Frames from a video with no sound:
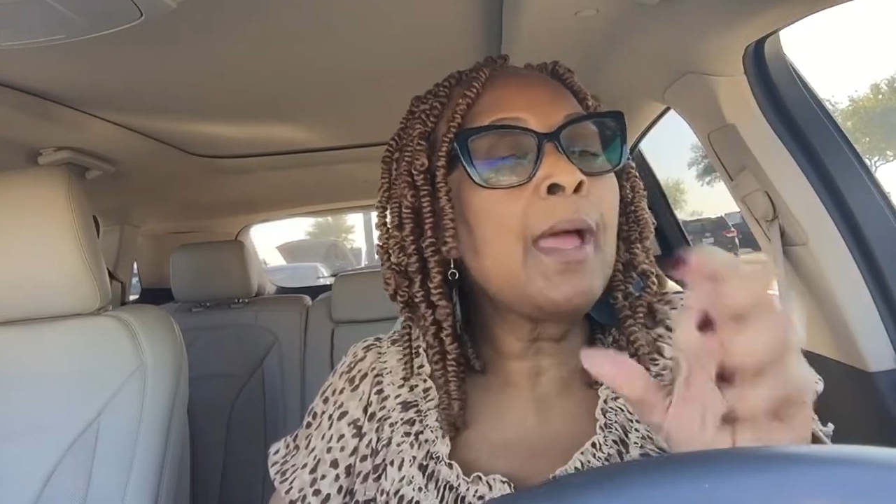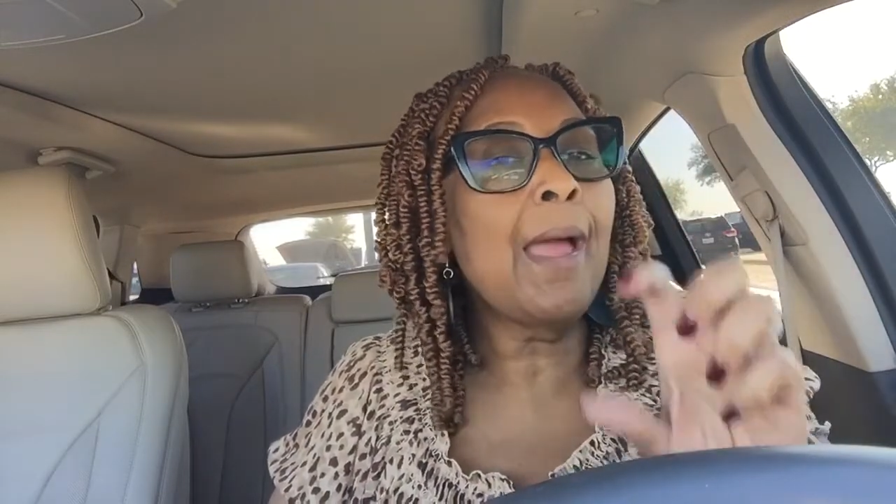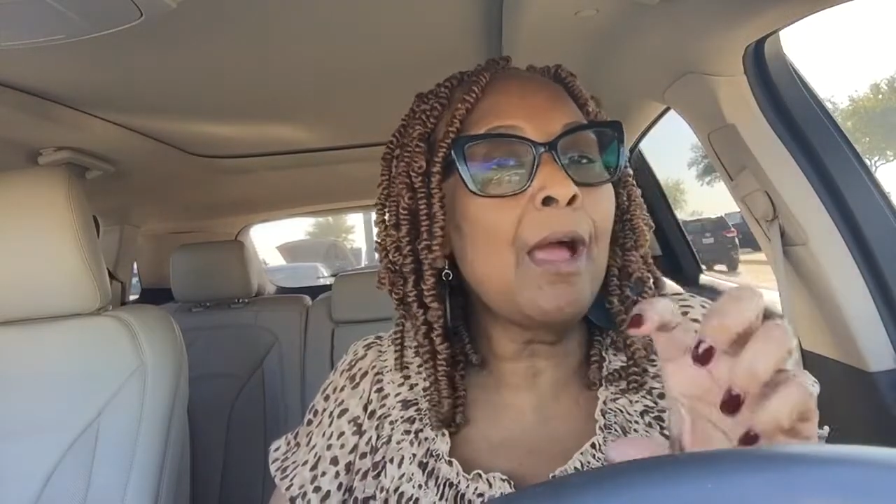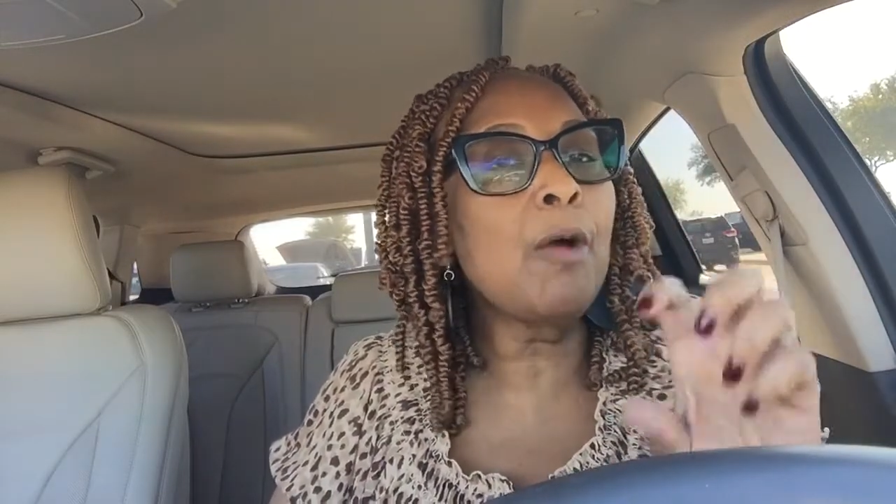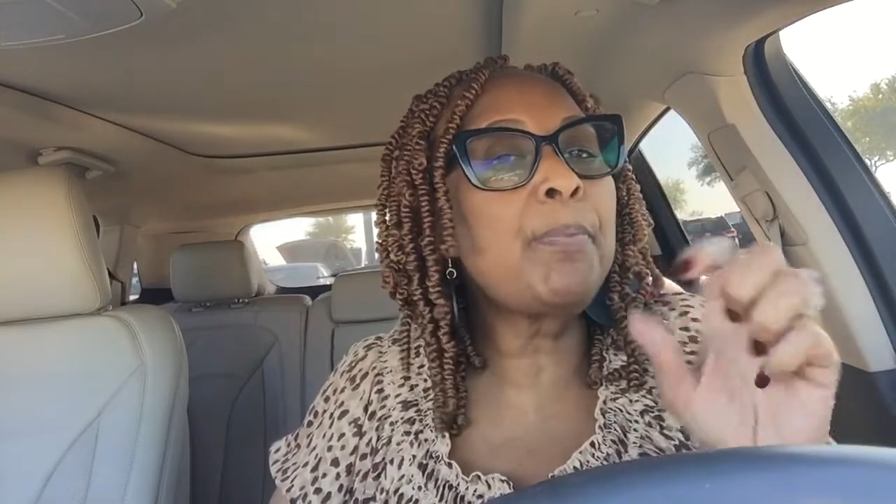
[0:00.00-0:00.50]

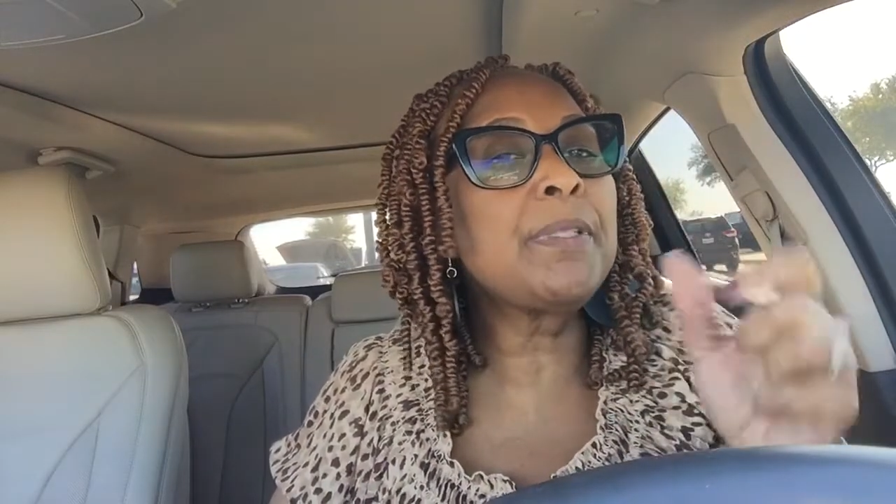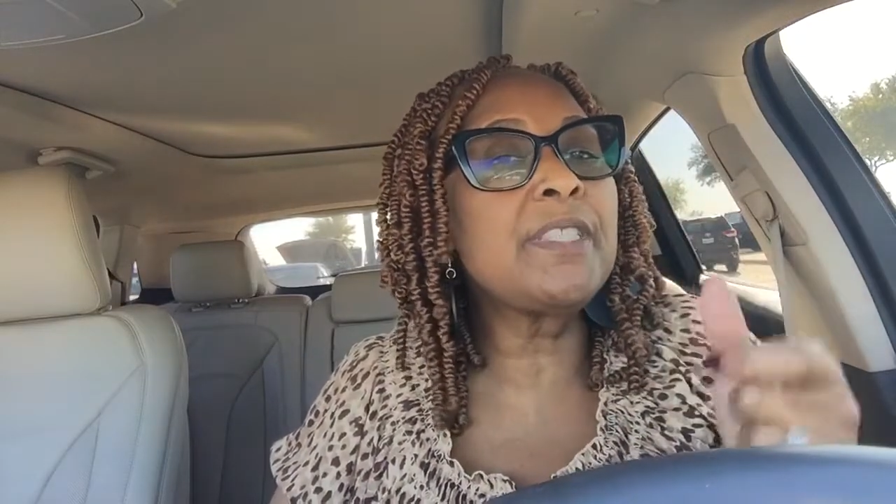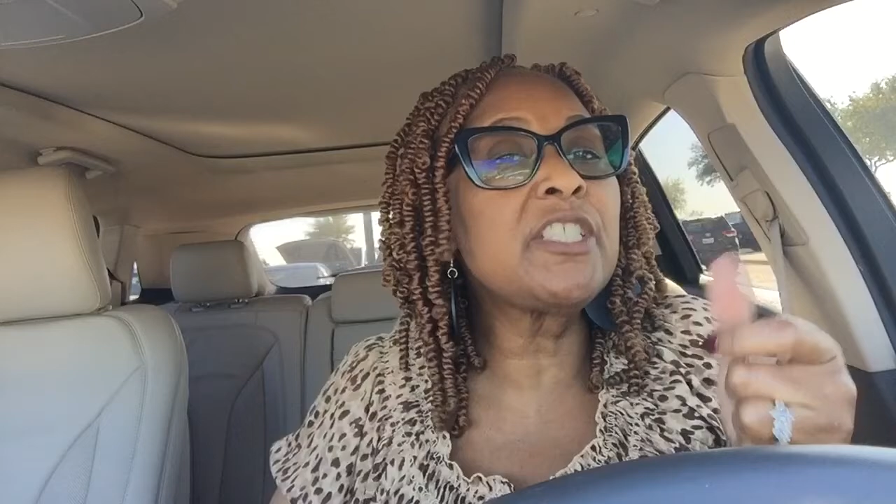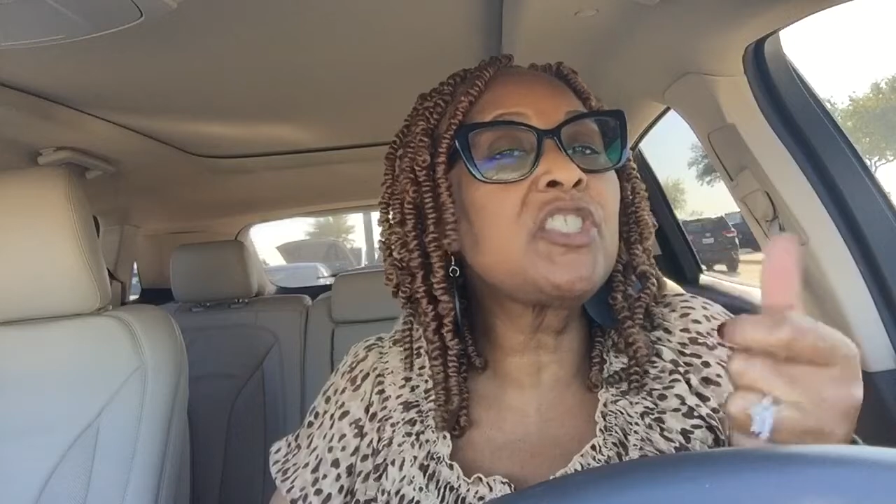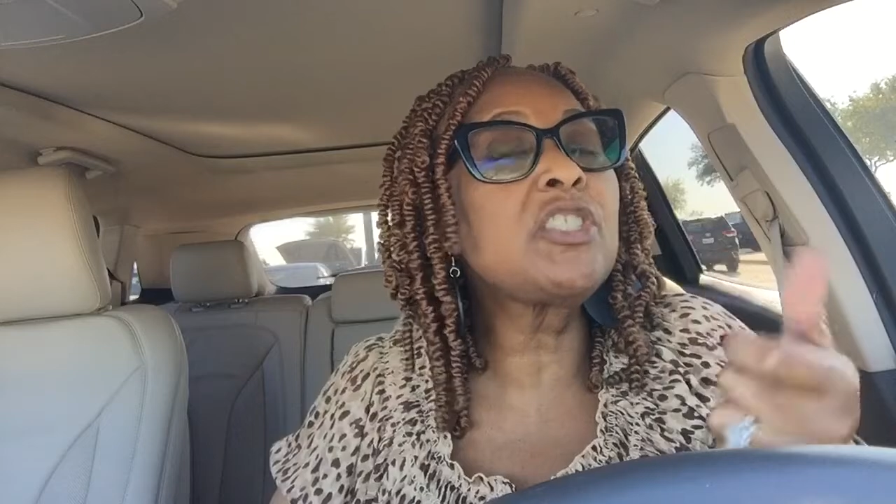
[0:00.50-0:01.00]
how
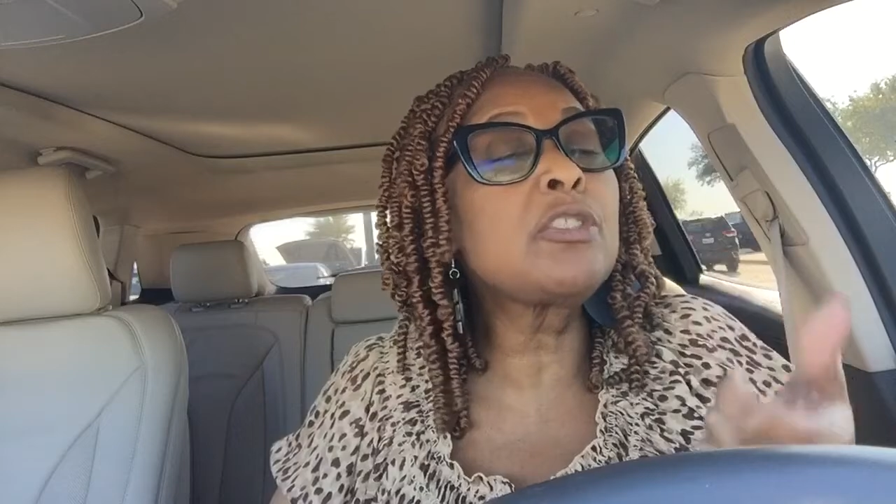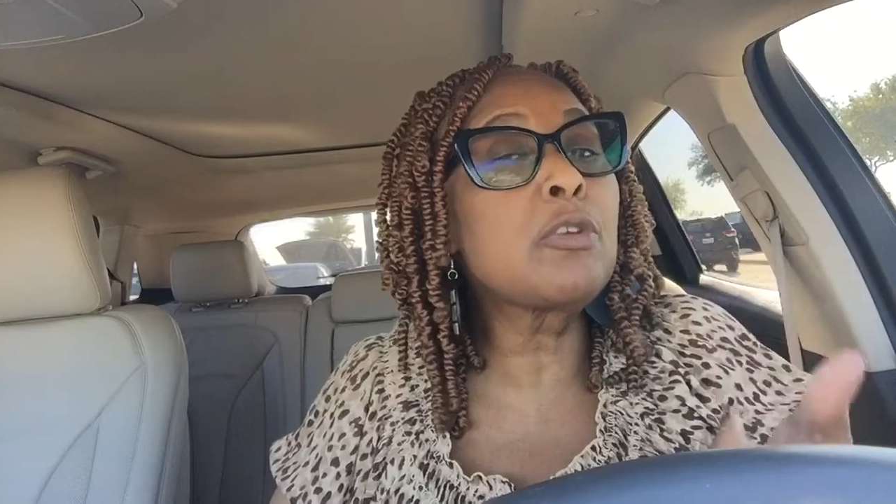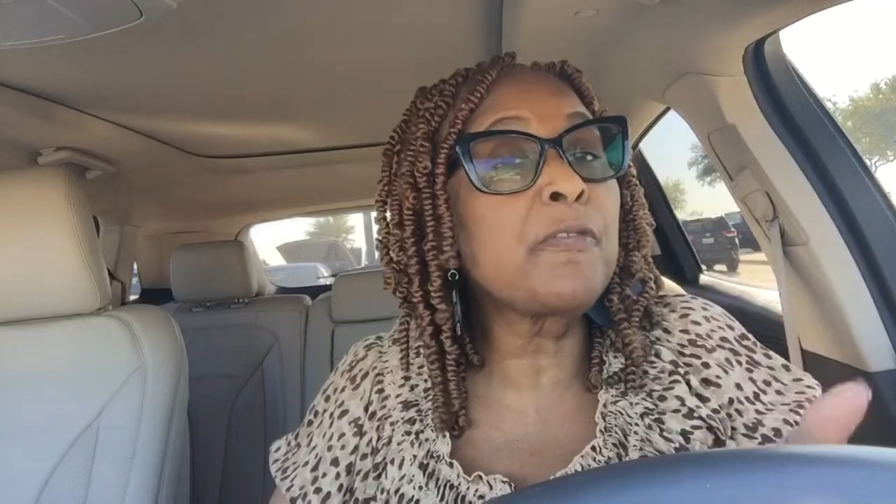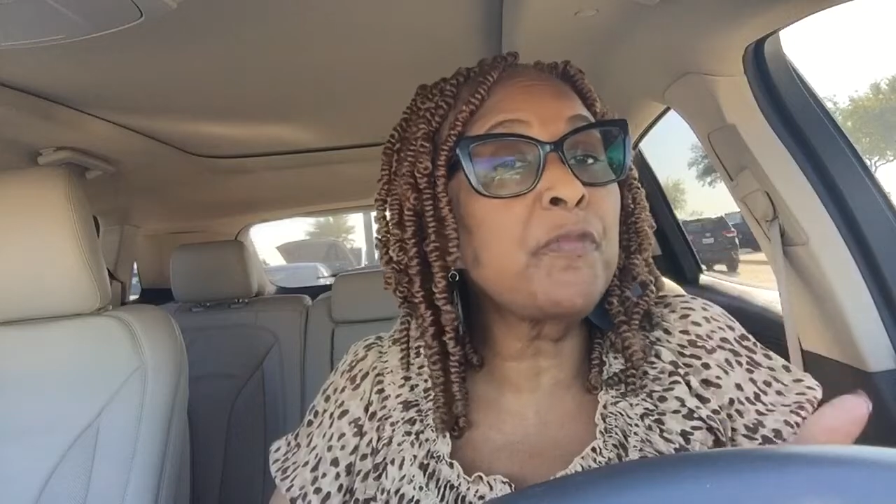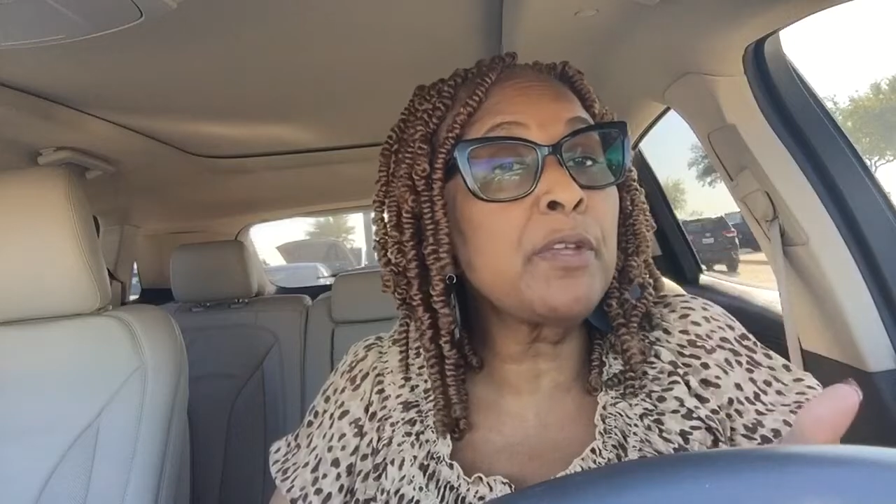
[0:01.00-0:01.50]
positions
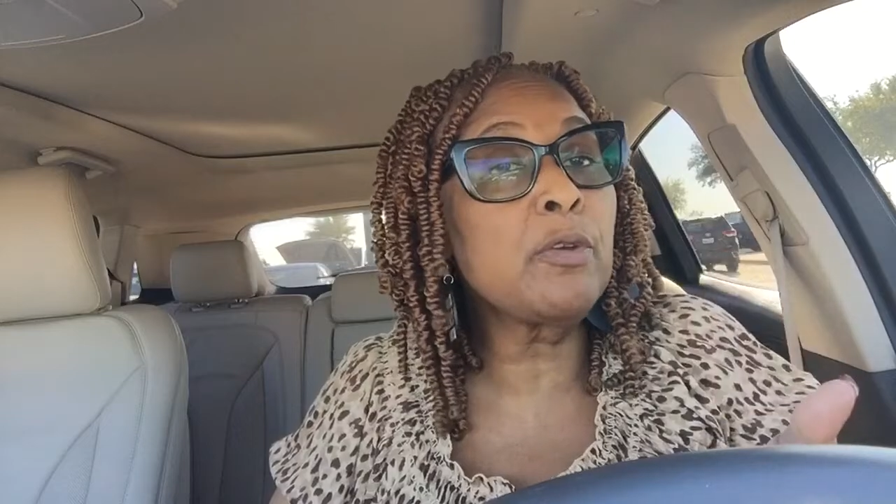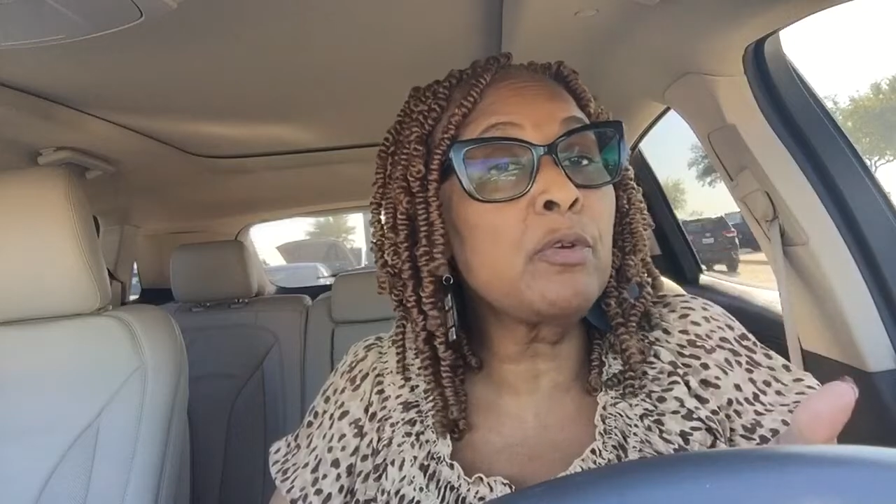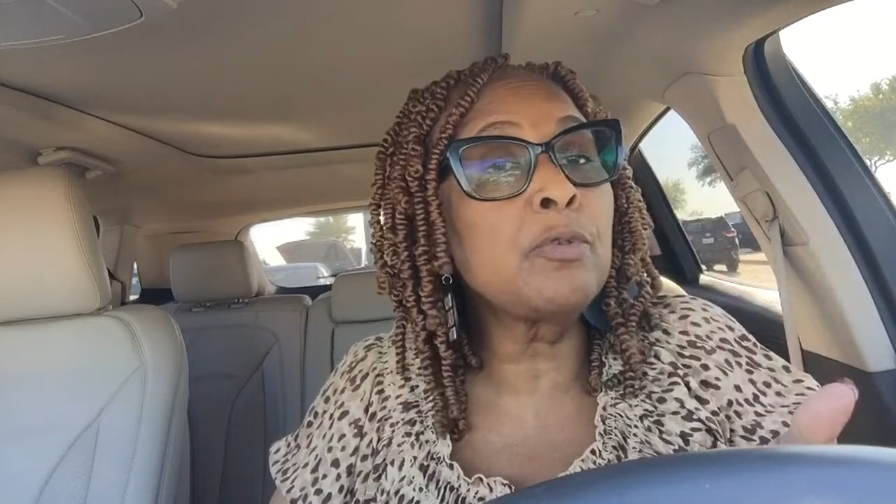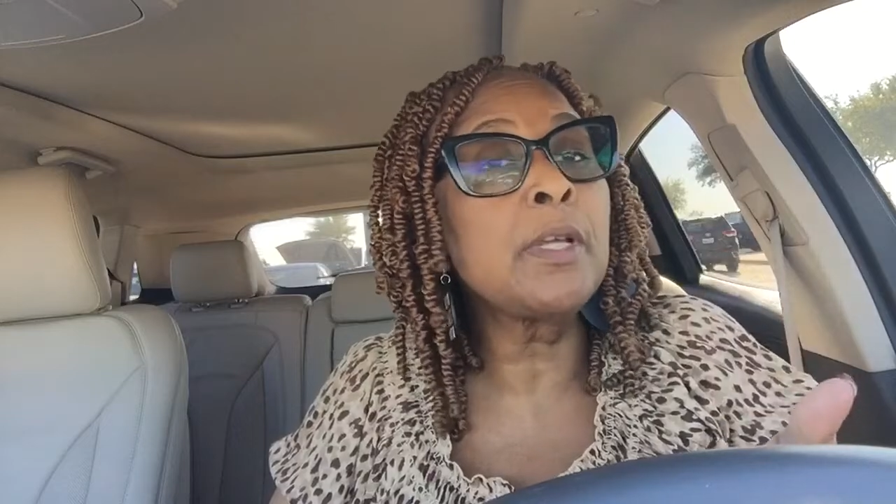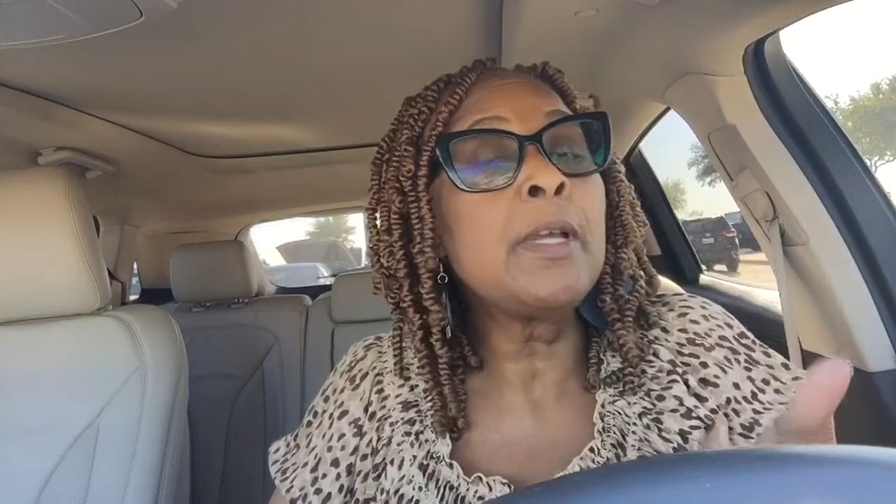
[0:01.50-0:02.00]
are filled,